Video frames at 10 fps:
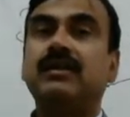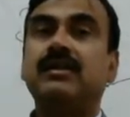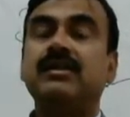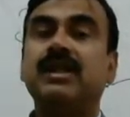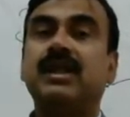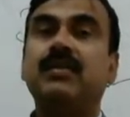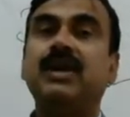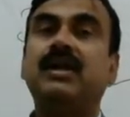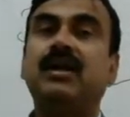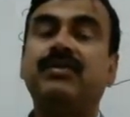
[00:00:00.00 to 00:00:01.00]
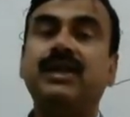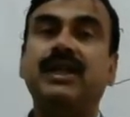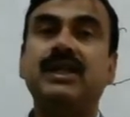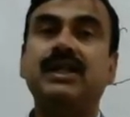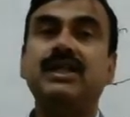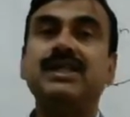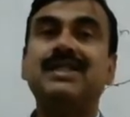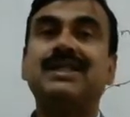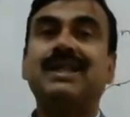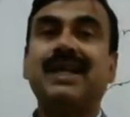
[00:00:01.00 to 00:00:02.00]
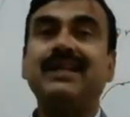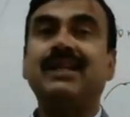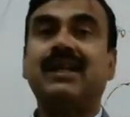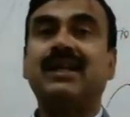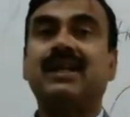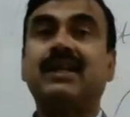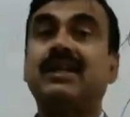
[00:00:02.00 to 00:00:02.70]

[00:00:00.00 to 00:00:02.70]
segment of DNA. Genes carry the character.